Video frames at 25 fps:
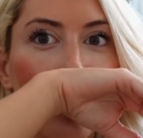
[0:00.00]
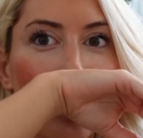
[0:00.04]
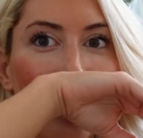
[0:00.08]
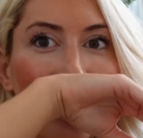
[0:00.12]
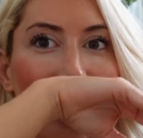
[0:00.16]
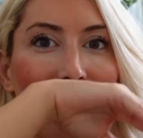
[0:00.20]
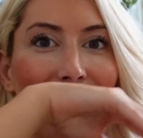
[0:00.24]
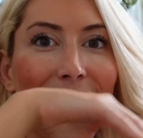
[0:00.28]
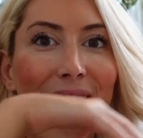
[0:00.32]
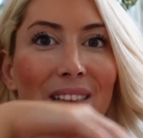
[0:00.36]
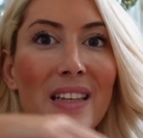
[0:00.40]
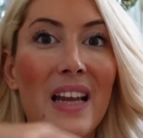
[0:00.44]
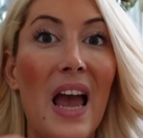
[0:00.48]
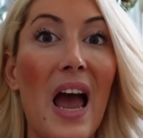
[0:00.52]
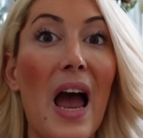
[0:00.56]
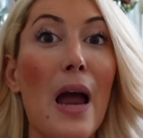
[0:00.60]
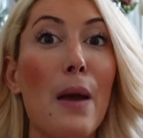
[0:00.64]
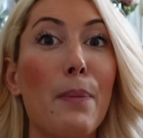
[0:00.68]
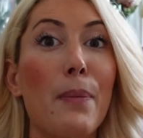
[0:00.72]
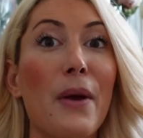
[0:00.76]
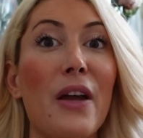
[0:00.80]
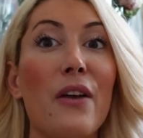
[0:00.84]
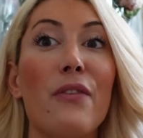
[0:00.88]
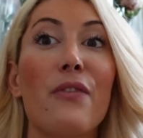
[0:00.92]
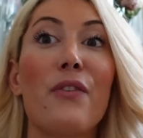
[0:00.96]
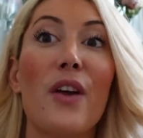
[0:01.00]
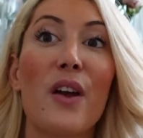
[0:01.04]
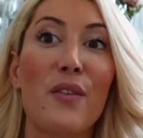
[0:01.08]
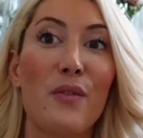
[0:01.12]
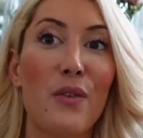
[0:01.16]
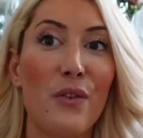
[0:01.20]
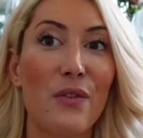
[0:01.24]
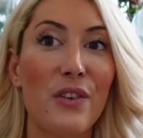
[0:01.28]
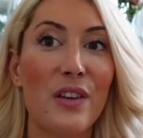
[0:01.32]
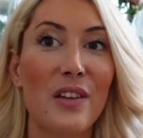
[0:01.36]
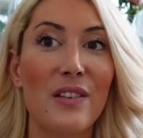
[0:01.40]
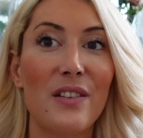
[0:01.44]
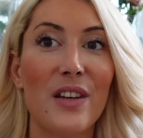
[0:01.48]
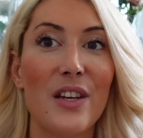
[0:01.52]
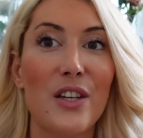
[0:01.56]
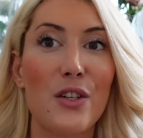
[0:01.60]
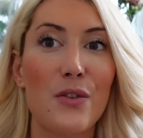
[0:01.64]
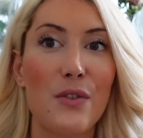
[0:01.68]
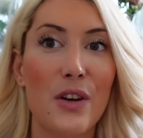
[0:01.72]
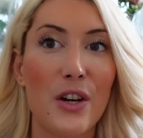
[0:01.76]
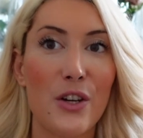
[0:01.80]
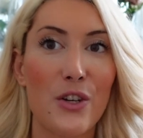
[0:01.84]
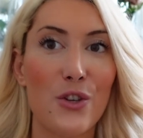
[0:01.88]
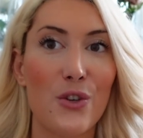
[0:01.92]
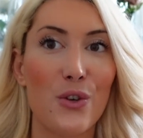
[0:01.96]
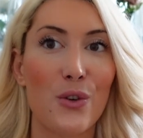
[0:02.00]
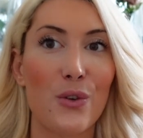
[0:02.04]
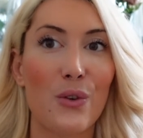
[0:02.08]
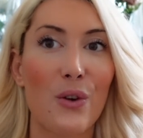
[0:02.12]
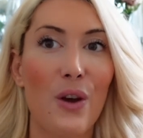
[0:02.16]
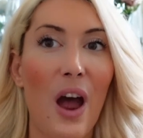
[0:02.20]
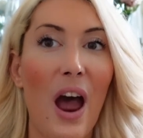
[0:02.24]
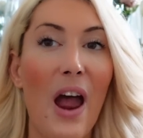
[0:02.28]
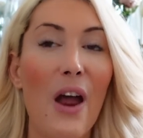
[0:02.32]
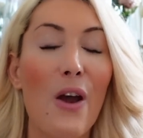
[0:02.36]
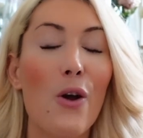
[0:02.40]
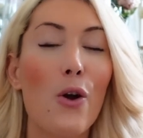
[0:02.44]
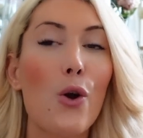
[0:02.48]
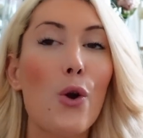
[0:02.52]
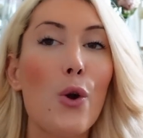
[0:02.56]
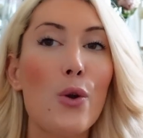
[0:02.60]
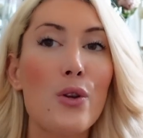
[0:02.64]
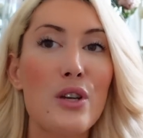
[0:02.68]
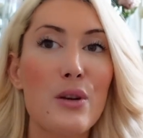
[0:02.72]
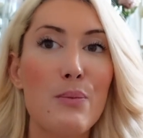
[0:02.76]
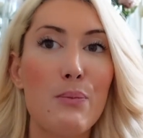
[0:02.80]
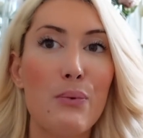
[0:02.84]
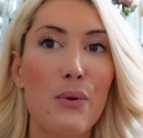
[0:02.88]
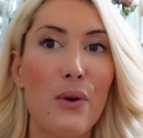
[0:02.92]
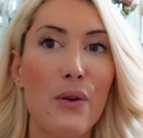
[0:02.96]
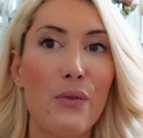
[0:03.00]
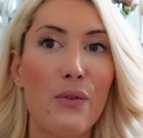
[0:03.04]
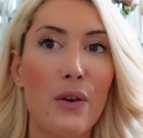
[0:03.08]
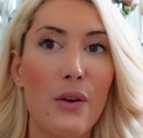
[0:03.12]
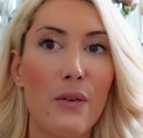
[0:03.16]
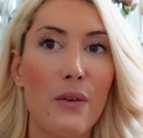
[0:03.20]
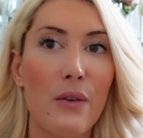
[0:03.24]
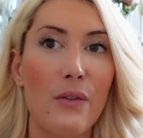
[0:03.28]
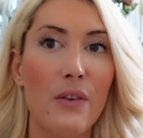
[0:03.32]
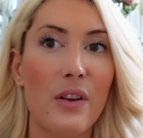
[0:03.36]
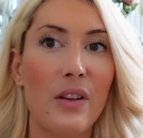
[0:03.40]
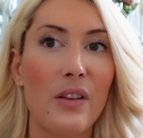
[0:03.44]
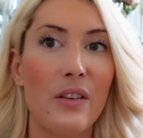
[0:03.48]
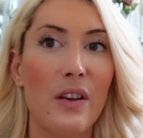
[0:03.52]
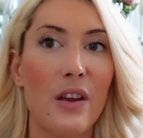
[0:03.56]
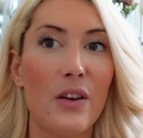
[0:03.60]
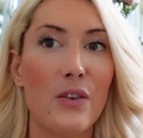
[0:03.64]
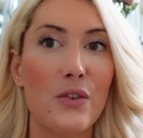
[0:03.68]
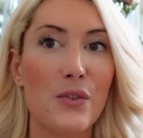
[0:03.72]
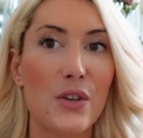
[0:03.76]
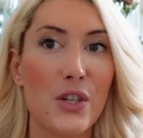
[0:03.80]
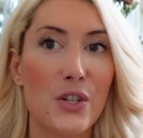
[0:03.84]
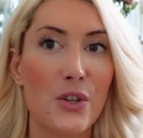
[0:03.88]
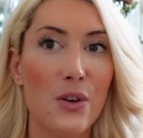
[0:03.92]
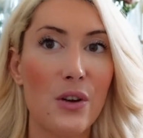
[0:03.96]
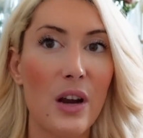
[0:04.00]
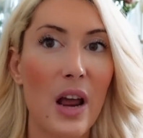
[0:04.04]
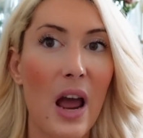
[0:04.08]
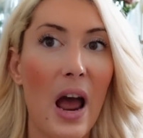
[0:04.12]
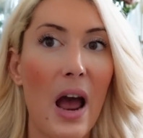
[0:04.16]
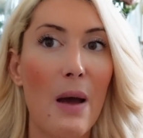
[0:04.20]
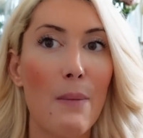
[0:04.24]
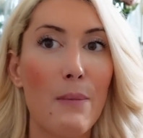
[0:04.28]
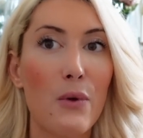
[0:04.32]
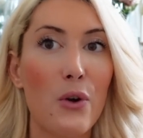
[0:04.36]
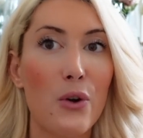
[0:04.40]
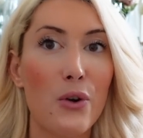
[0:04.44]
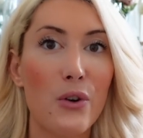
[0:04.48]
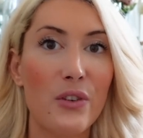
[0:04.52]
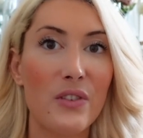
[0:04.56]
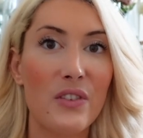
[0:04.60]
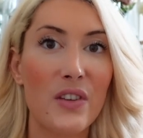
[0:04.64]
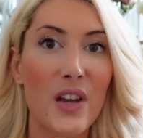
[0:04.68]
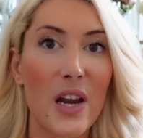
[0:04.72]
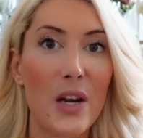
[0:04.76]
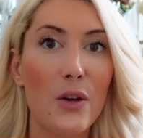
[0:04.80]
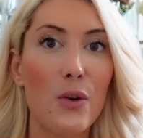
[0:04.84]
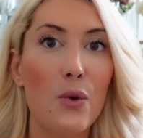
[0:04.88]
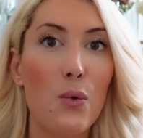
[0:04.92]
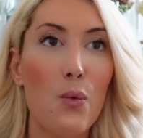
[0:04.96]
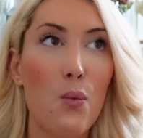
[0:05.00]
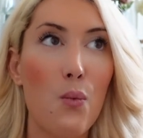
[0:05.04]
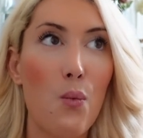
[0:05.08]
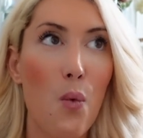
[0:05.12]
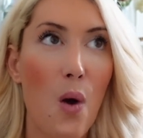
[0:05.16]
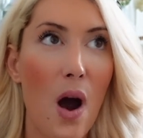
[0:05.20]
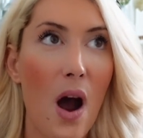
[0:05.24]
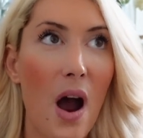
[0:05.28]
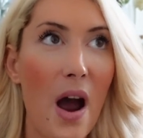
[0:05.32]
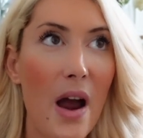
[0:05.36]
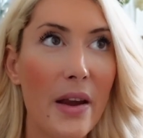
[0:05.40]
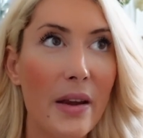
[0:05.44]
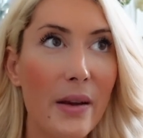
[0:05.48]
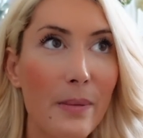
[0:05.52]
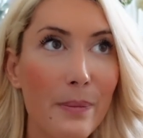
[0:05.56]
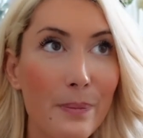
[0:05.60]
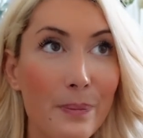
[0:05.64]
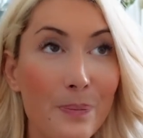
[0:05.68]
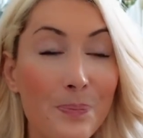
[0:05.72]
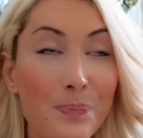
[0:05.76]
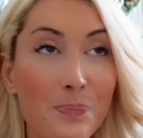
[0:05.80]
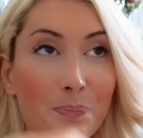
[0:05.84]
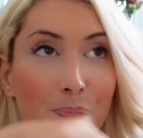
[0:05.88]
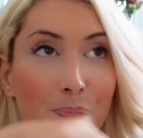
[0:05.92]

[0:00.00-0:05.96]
I prefer the vintage version. I already prefer the vintage version. I'm gonna tell you why.